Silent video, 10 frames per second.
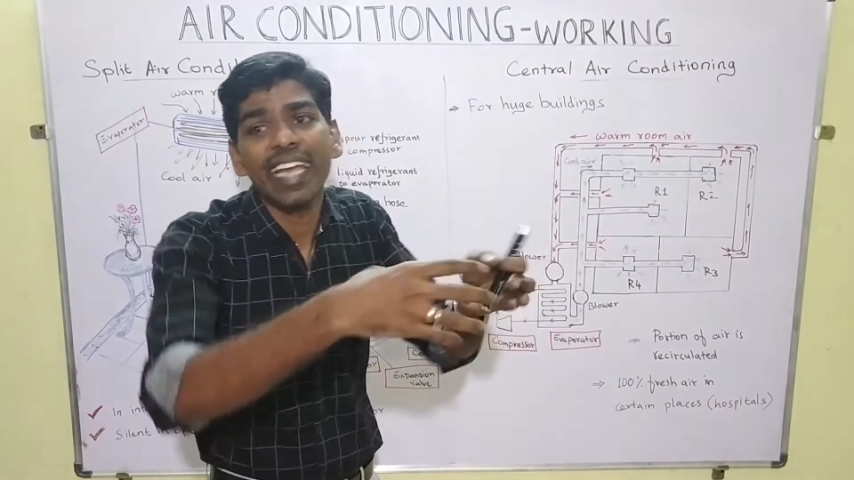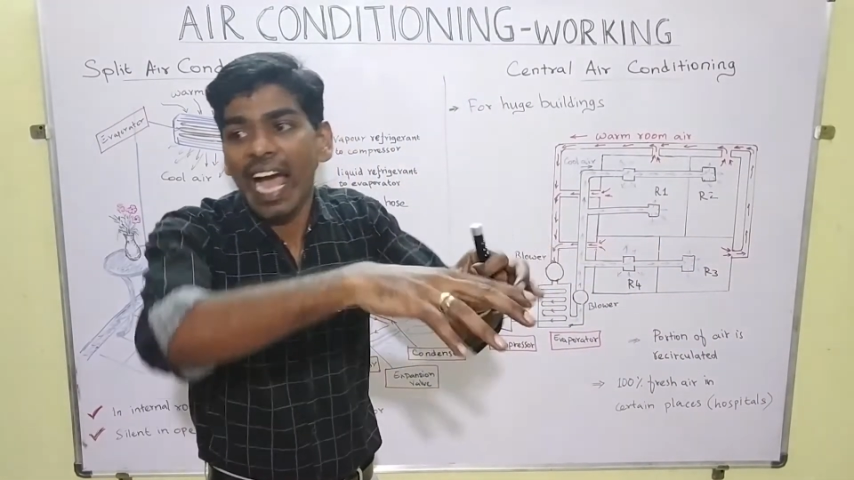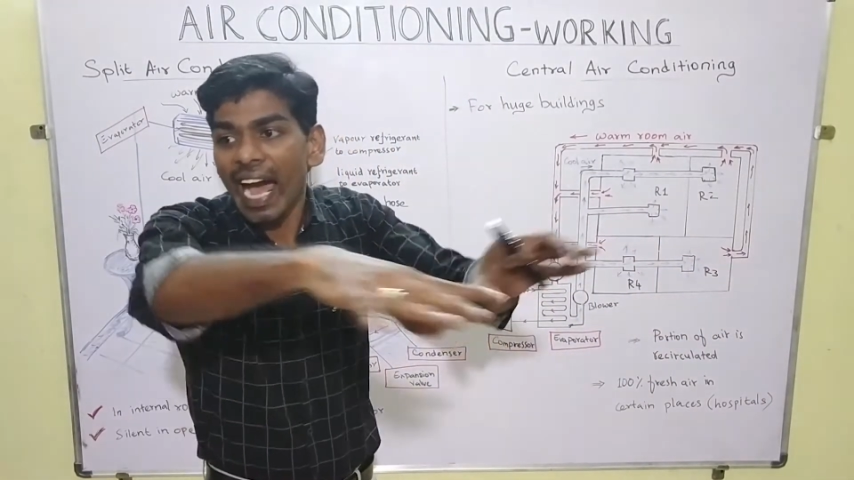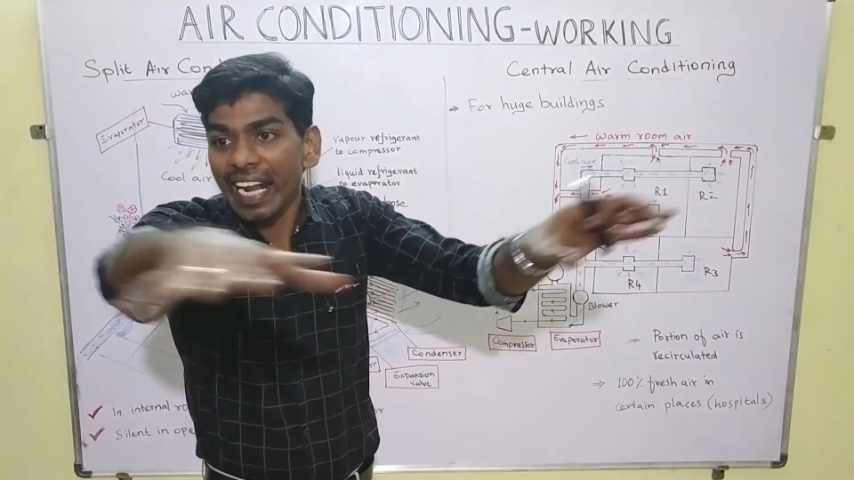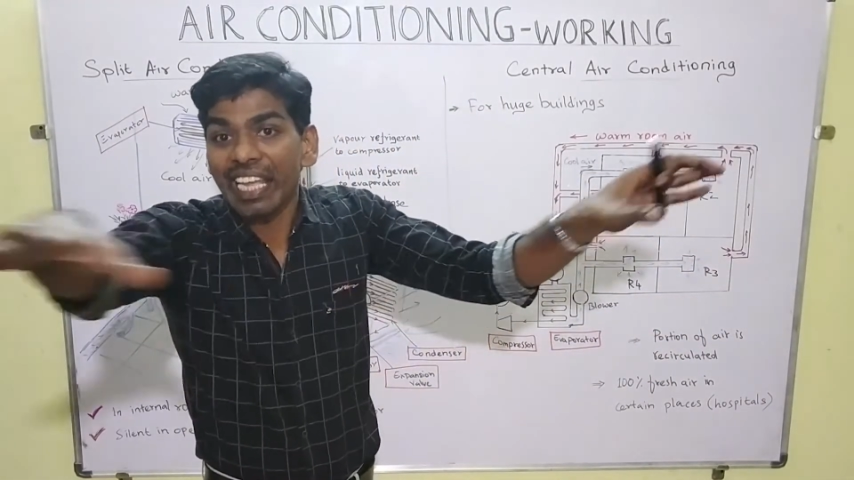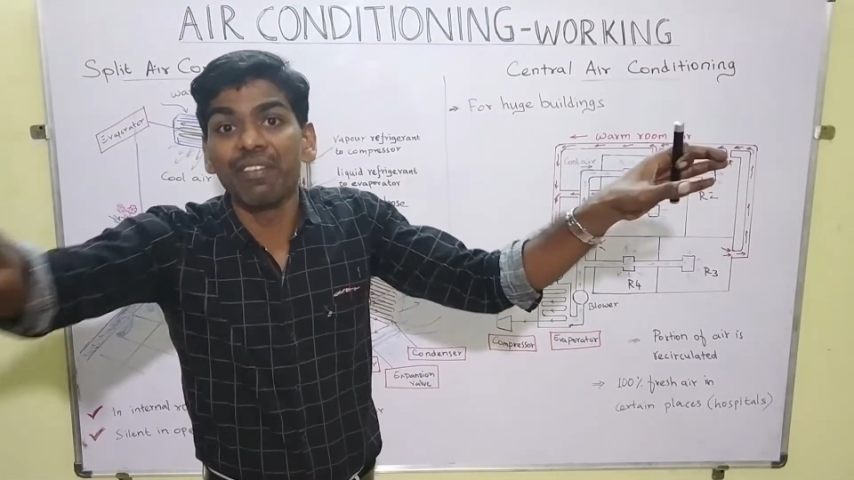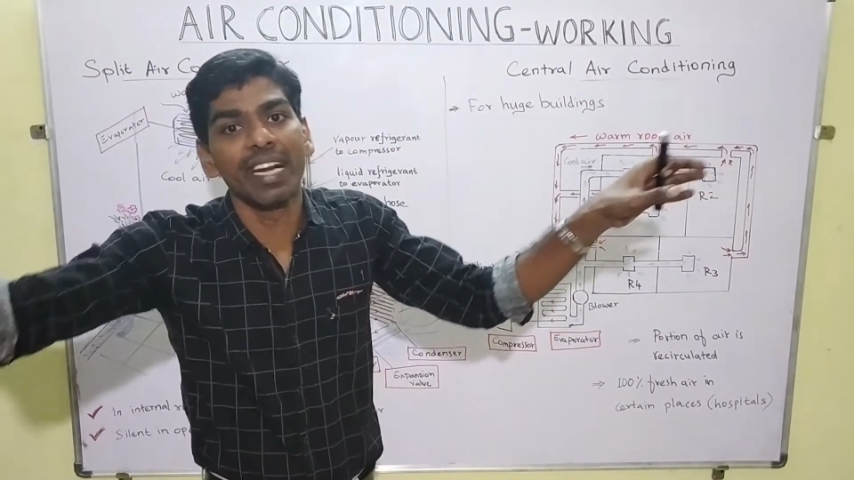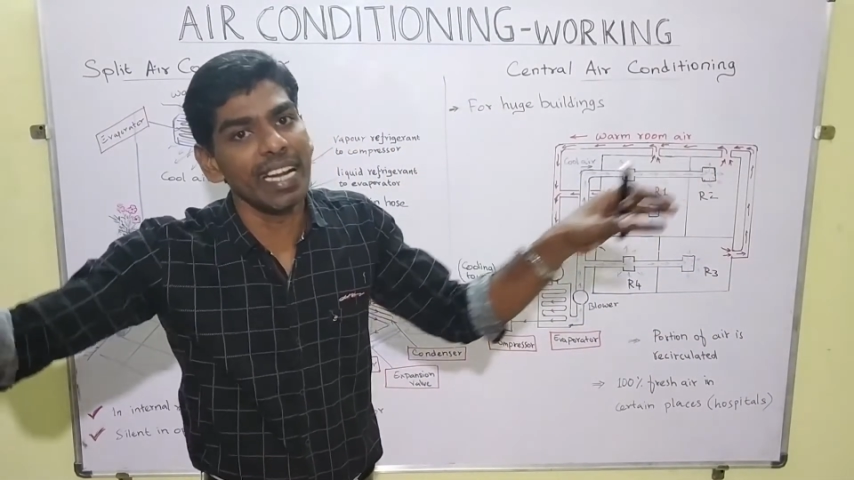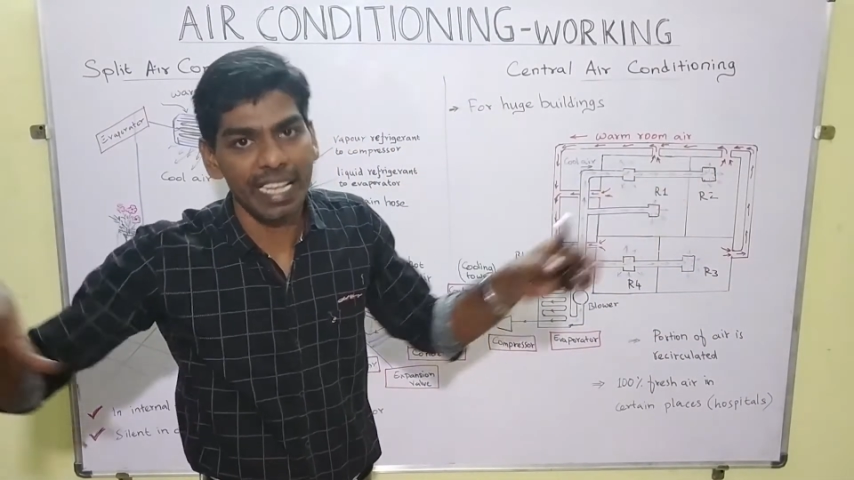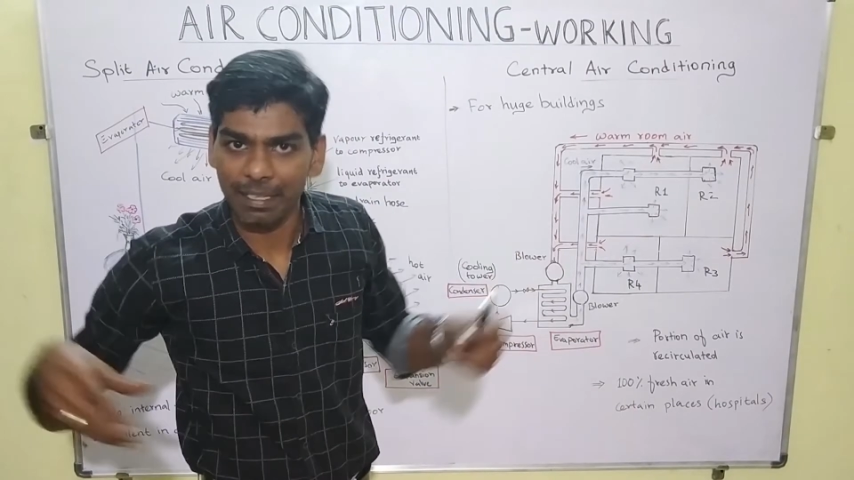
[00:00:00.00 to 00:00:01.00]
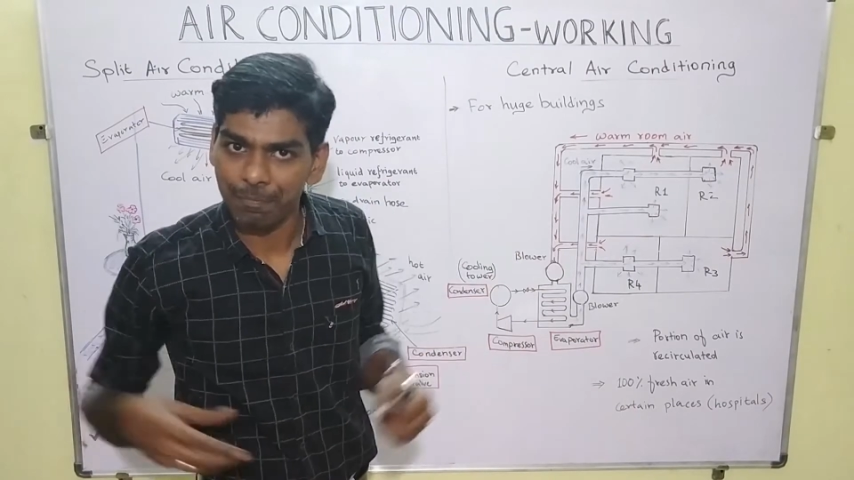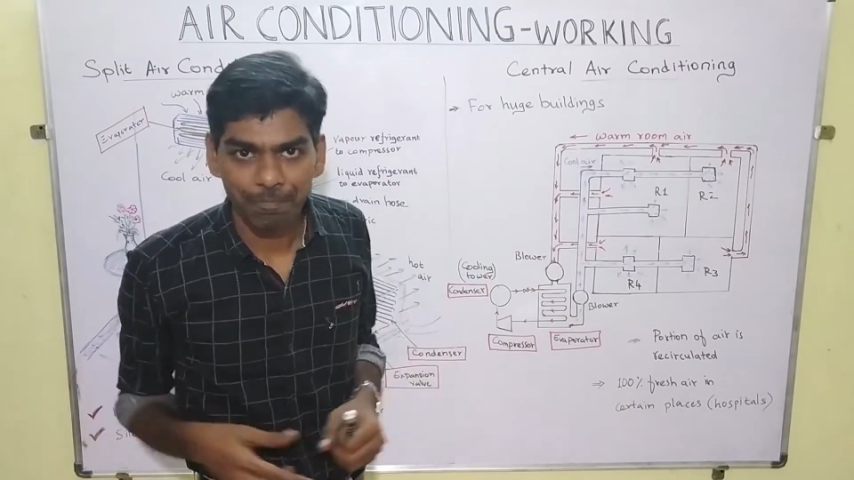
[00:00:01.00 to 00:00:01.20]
air evenly.